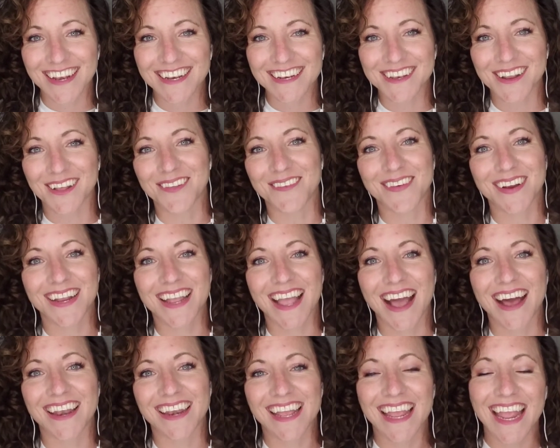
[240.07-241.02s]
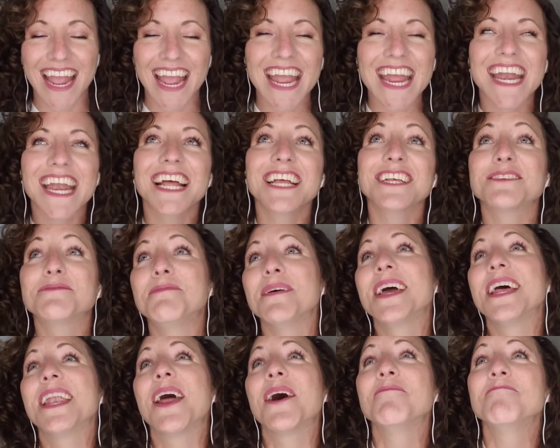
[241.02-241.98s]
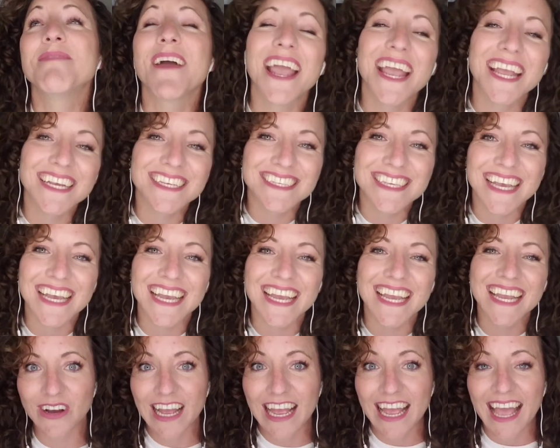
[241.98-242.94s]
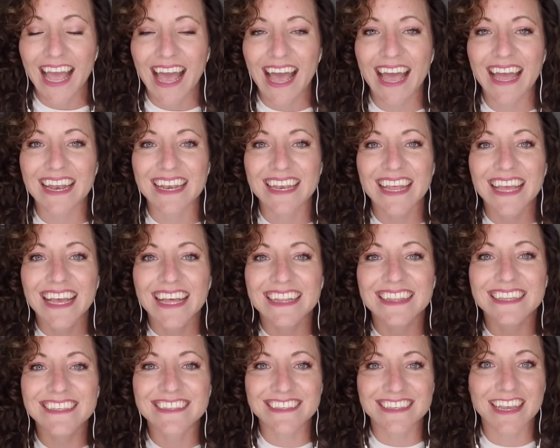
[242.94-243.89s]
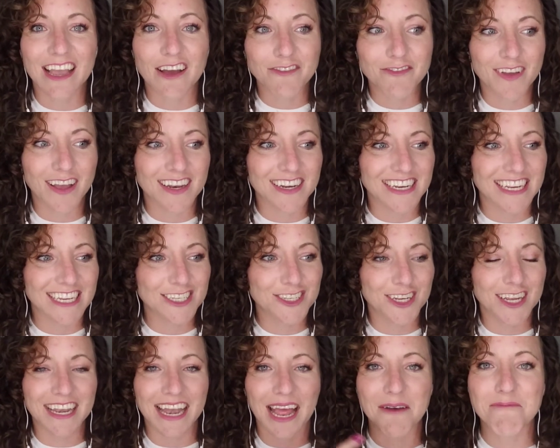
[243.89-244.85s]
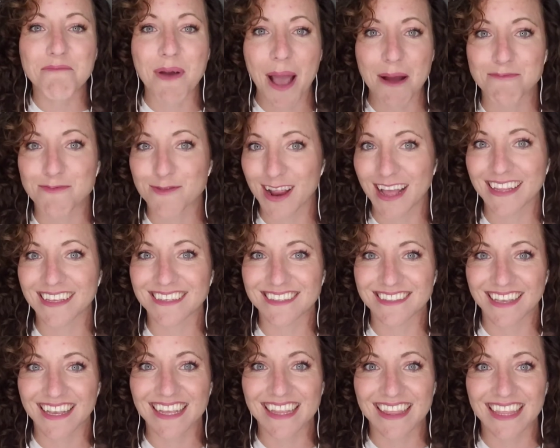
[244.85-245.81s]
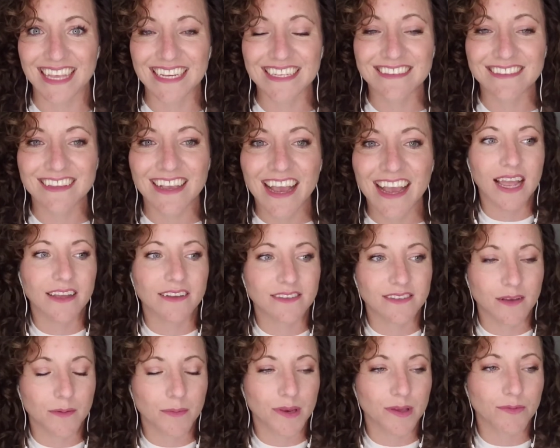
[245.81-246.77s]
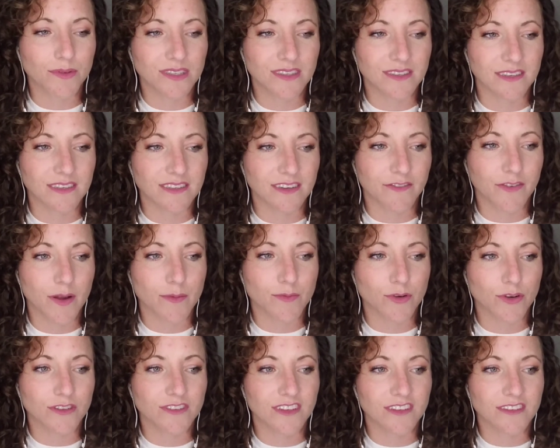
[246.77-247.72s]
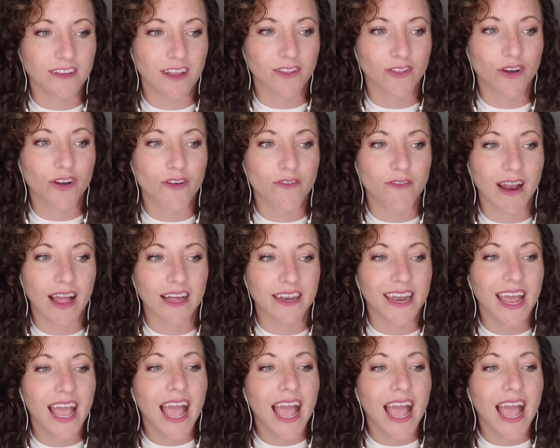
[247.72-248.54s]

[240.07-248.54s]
in Delaware County. It has been amazing. And the CF Foundation and pep rallies like this, somebody with cystic fibrosis can look around